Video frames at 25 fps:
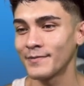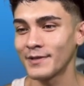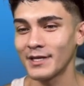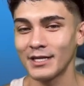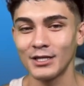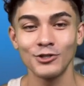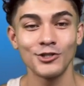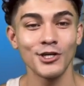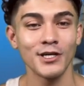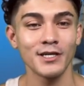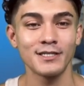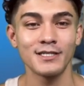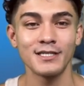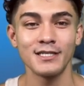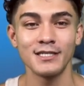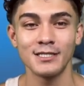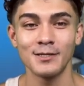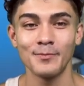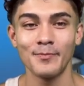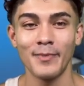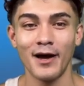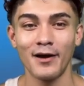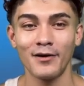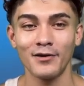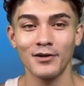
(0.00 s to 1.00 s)
Jessie's
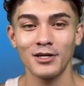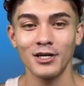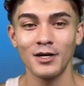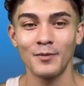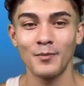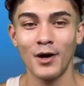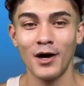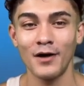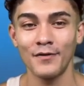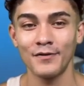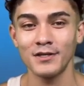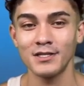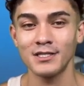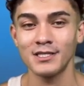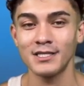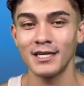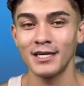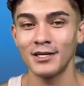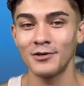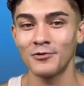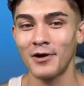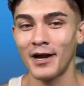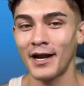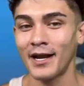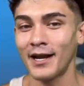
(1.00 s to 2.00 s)
about to come on the
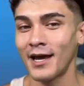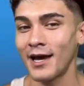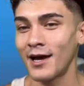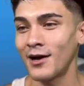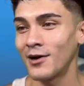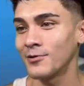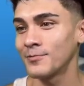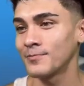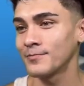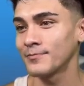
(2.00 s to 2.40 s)
scene right now.